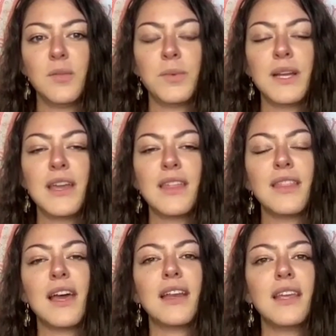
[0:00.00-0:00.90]
Bring
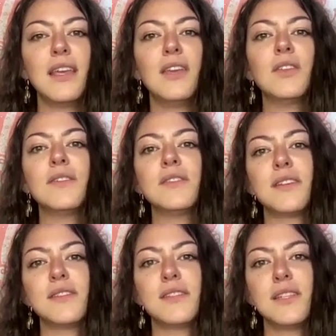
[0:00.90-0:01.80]
that healed
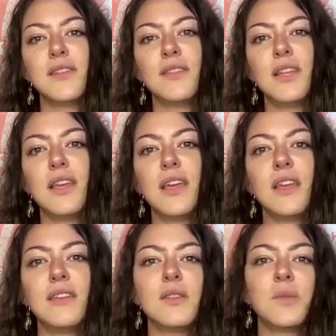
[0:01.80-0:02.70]
sensitivity
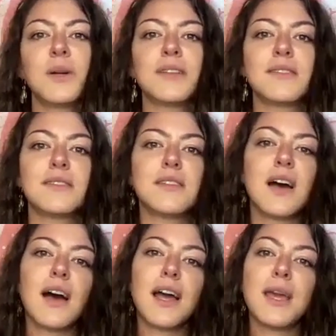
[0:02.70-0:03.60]
into present
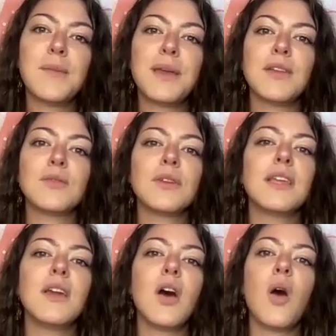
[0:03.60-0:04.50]
time and
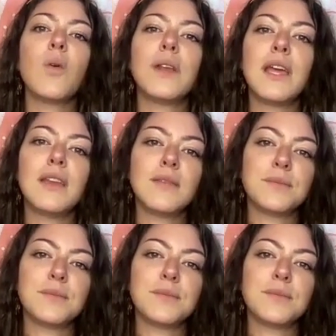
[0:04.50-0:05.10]
really own it.